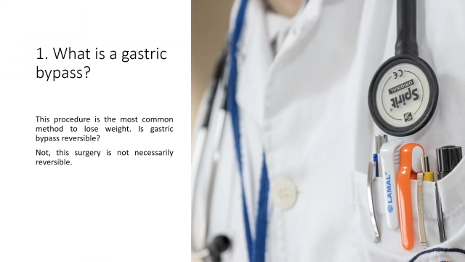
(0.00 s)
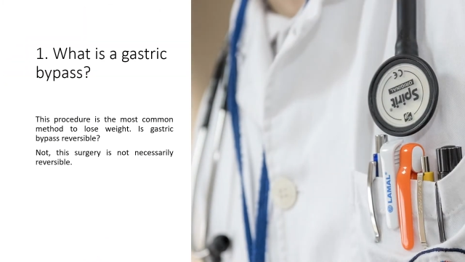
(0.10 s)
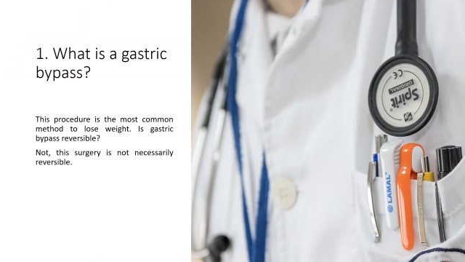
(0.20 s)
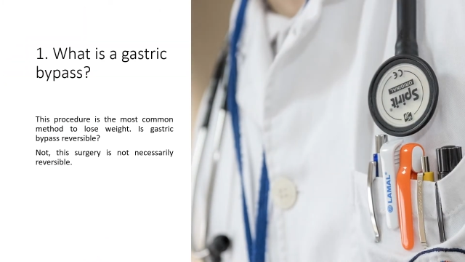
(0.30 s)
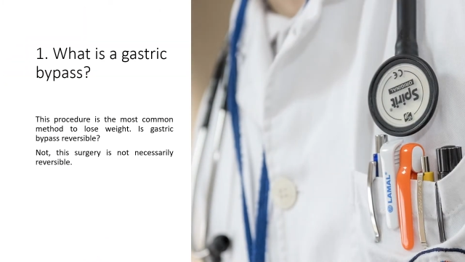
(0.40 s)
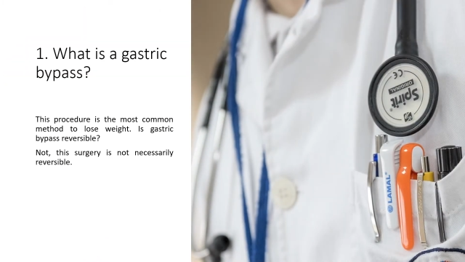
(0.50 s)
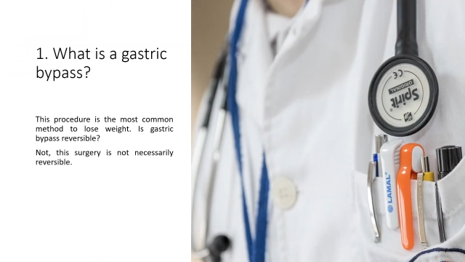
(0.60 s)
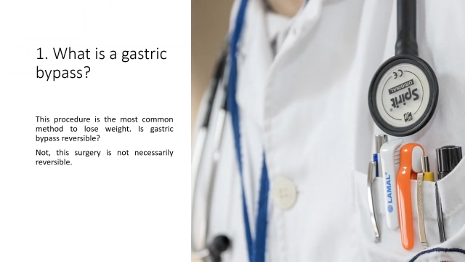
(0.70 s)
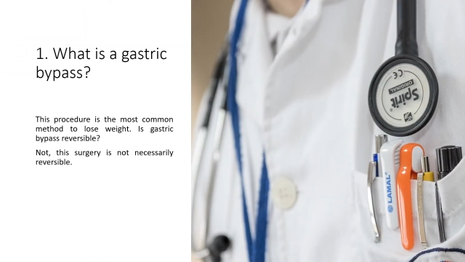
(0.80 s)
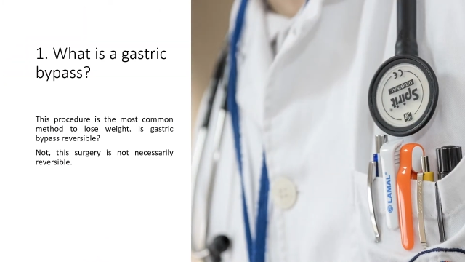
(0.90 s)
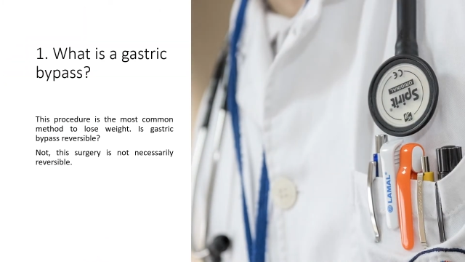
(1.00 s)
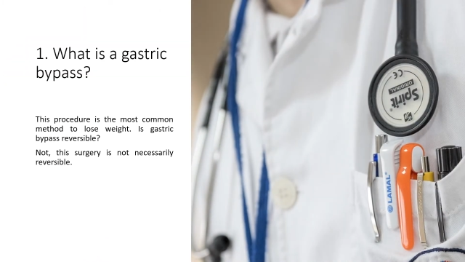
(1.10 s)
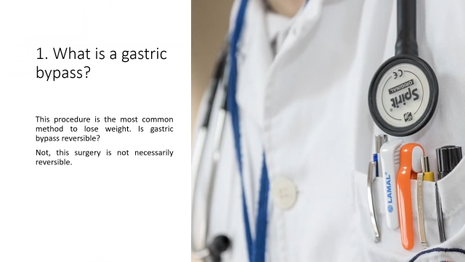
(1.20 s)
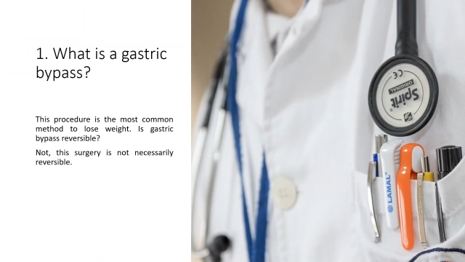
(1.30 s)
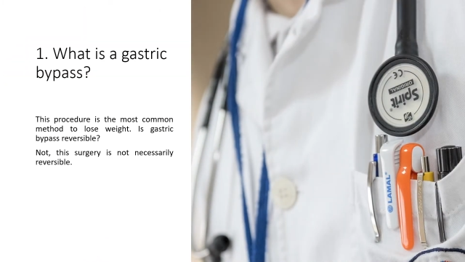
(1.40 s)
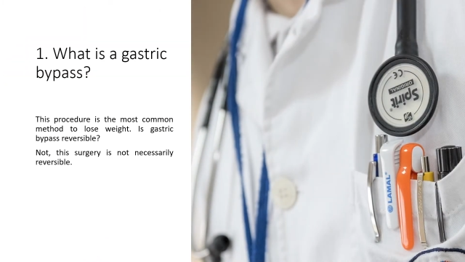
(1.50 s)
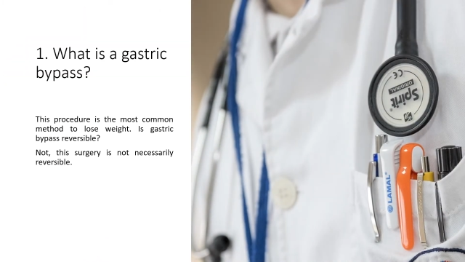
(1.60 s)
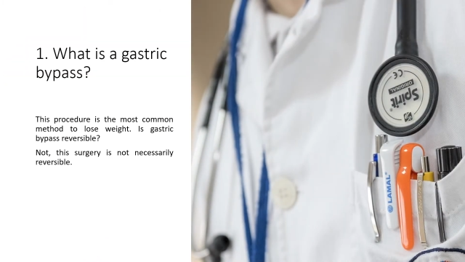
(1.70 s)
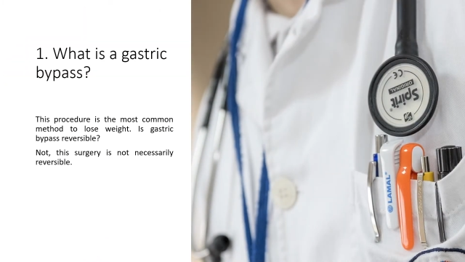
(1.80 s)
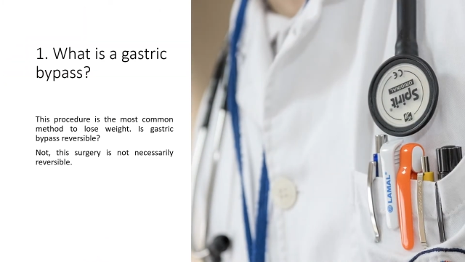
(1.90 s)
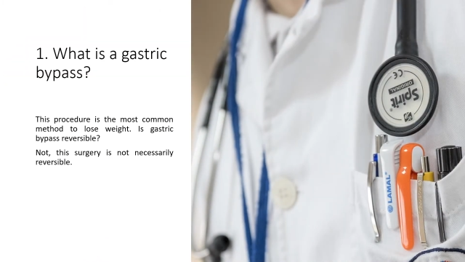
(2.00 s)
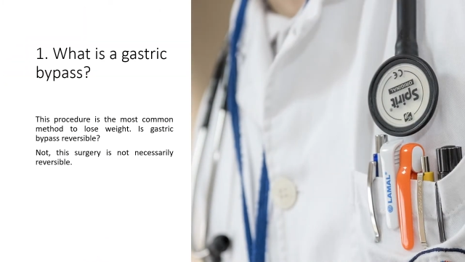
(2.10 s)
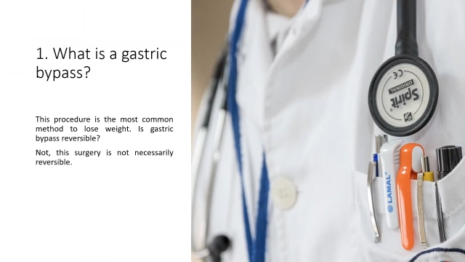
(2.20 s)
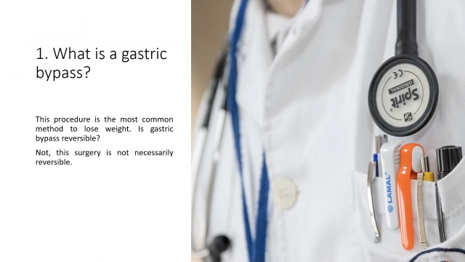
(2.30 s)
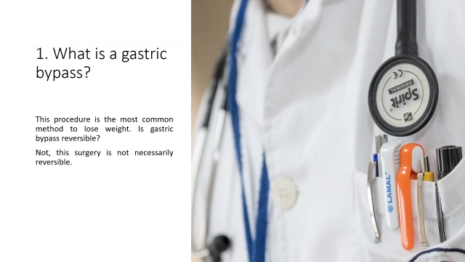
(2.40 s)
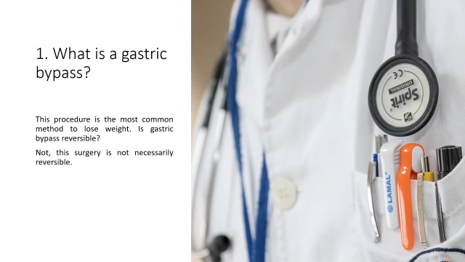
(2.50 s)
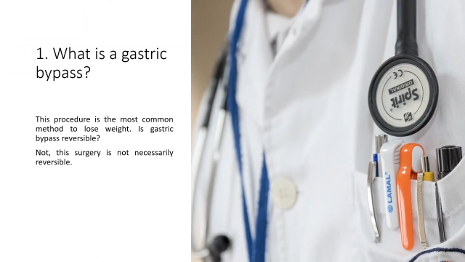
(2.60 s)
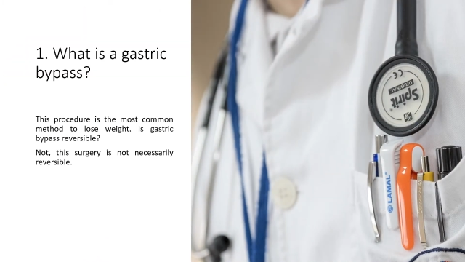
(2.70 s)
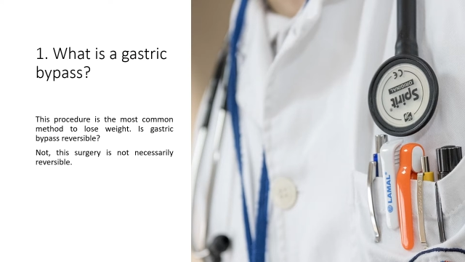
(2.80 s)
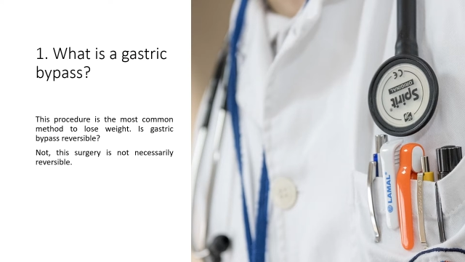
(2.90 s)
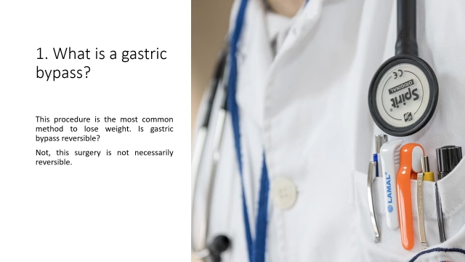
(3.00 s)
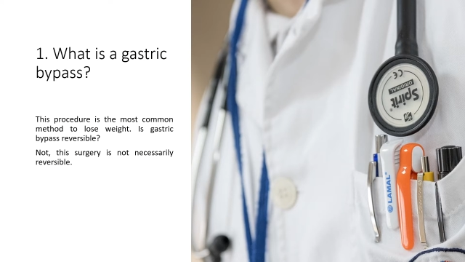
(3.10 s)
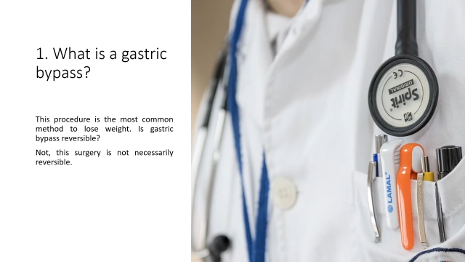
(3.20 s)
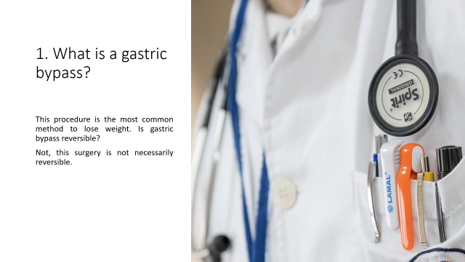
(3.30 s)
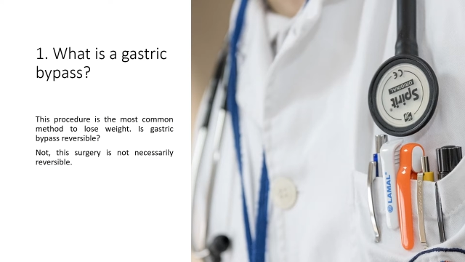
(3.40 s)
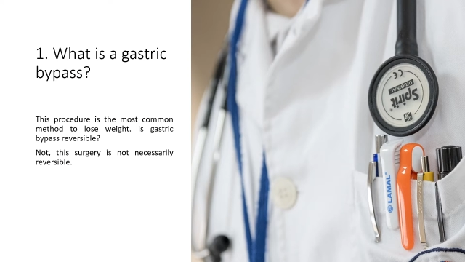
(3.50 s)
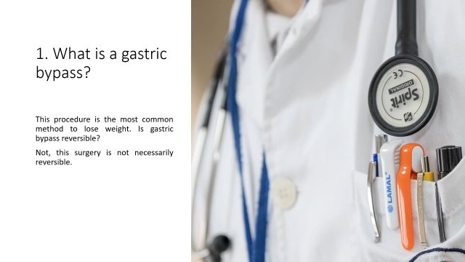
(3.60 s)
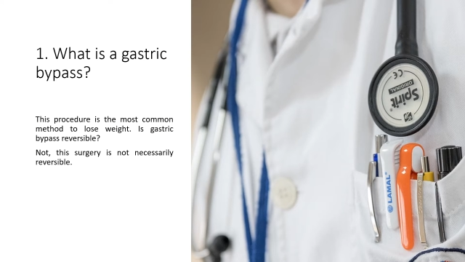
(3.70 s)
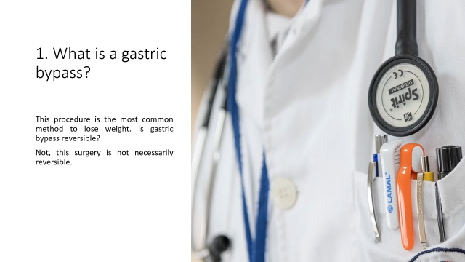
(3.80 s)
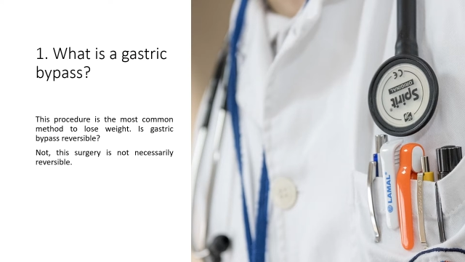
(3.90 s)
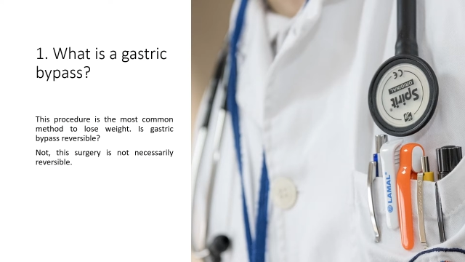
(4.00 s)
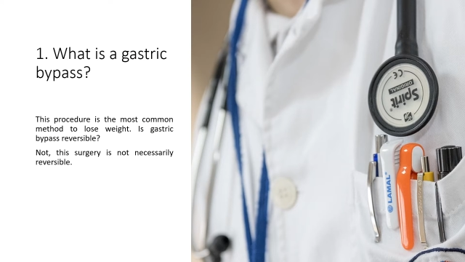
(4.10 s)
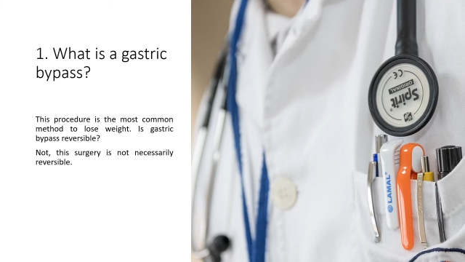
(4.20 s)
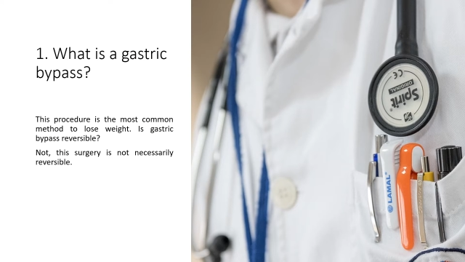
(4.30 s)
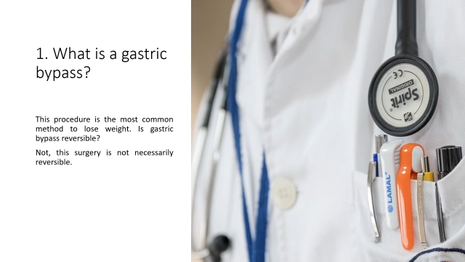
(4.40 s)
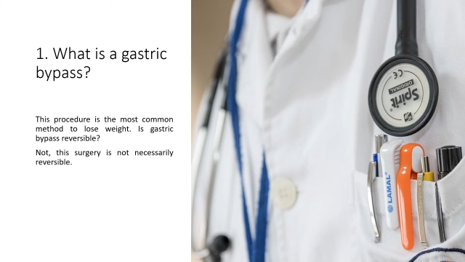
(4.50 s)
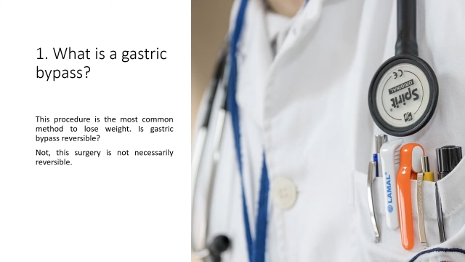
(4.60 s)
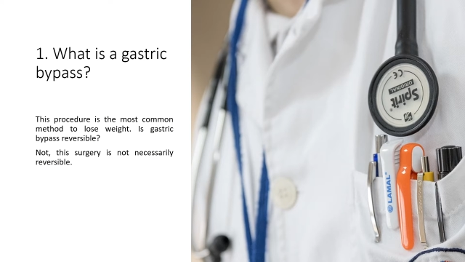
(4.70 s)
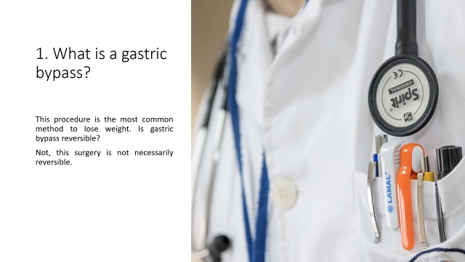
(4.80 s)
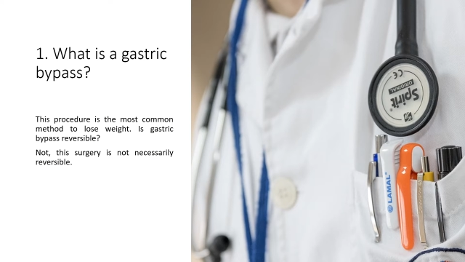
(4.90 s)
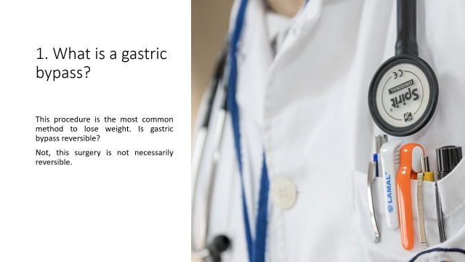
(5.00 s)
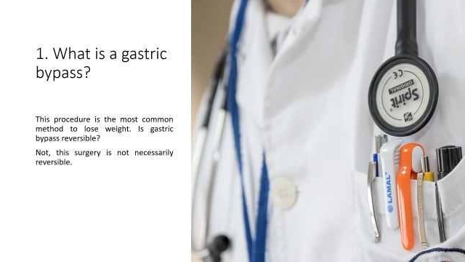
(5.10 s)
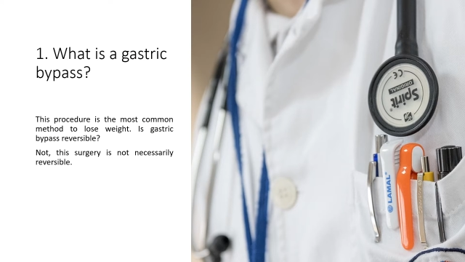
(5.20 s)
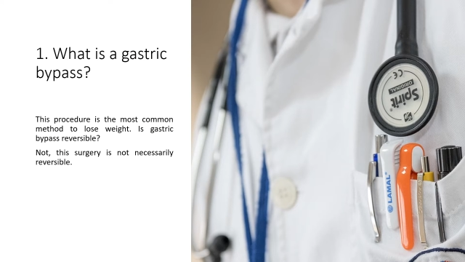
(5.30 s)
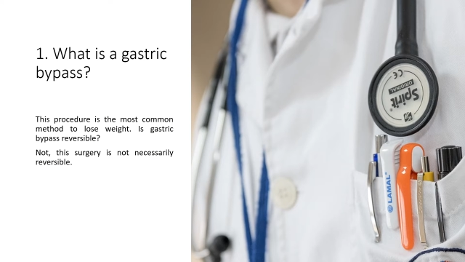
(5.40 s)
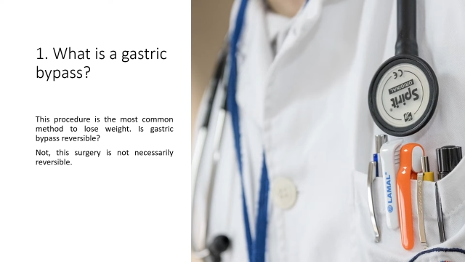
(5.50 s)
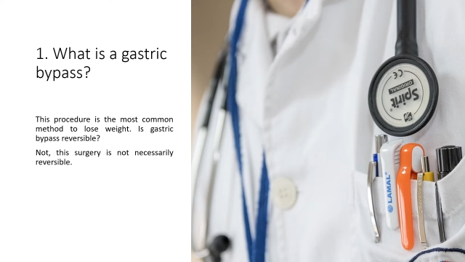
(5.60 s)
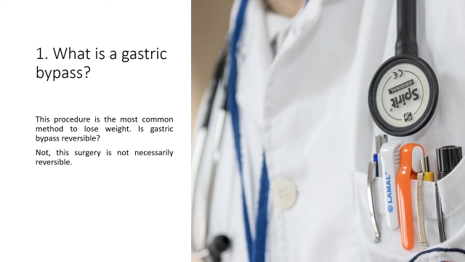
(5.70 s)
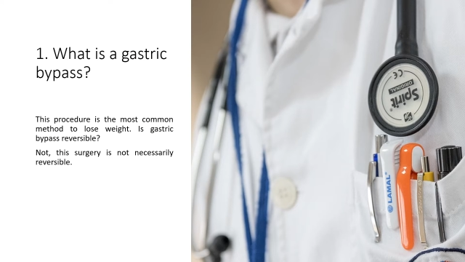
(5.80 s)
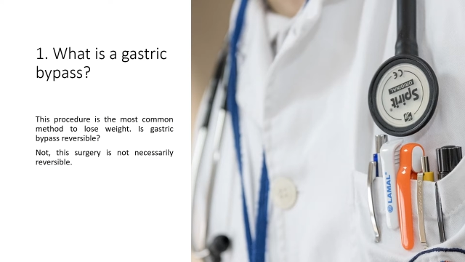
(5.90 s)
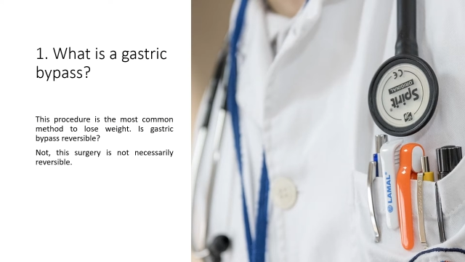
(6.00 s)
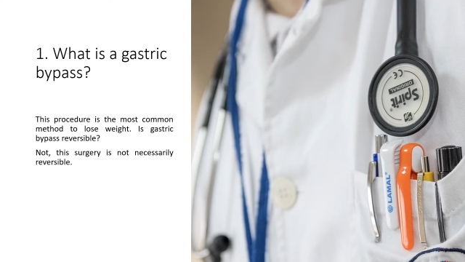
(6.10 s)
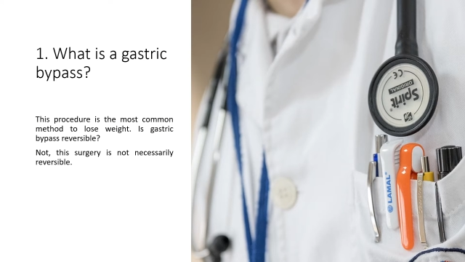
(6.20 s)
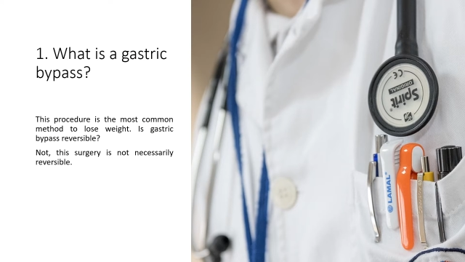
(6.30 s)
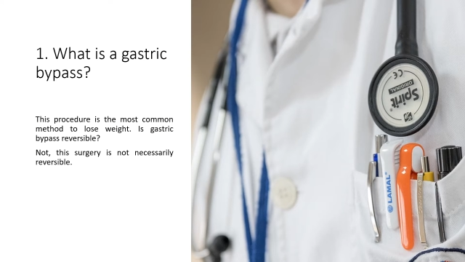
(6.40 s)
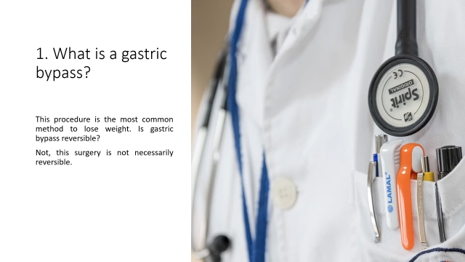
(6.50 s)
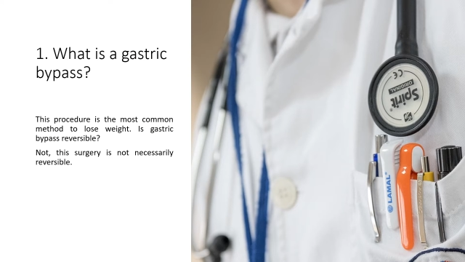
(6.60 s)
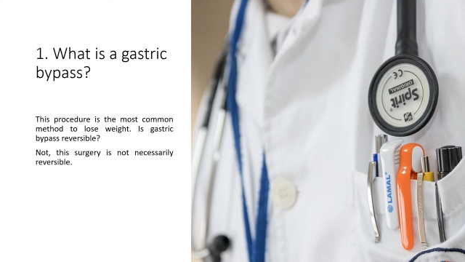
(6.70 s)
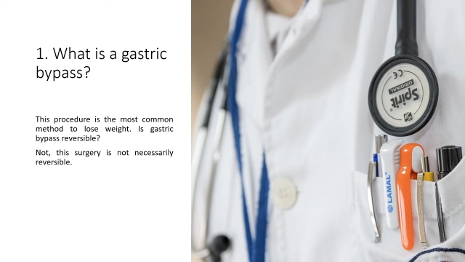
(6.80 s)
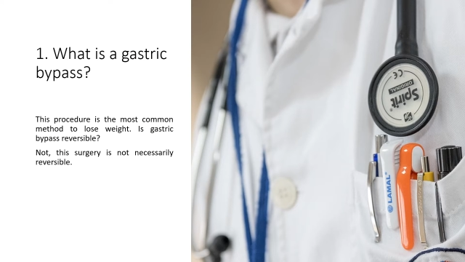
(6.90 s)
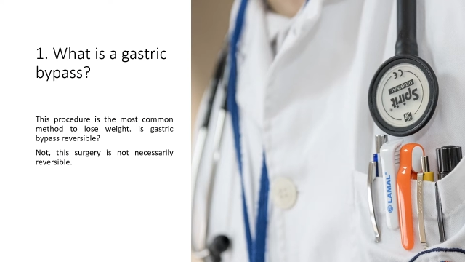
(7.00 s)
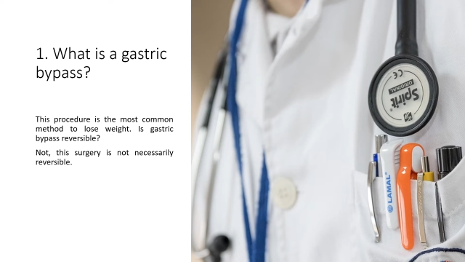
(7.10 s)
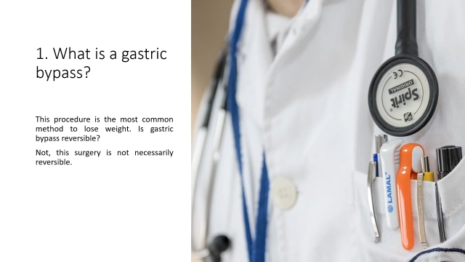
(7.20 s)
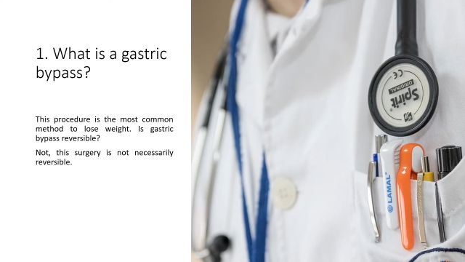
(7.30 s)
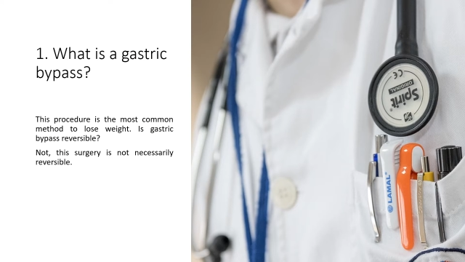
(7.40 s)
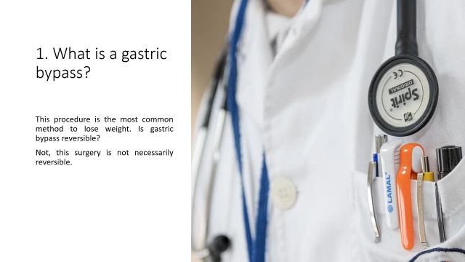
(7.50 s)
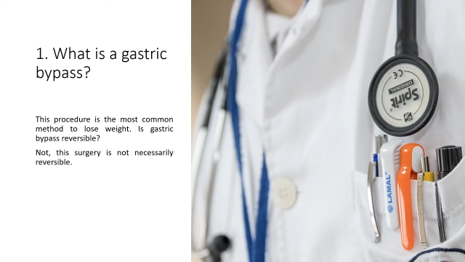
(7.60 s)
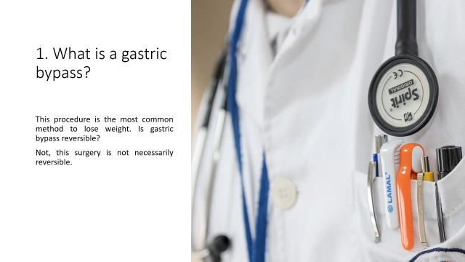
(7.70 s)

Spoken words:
Nobody's mouth can be seen.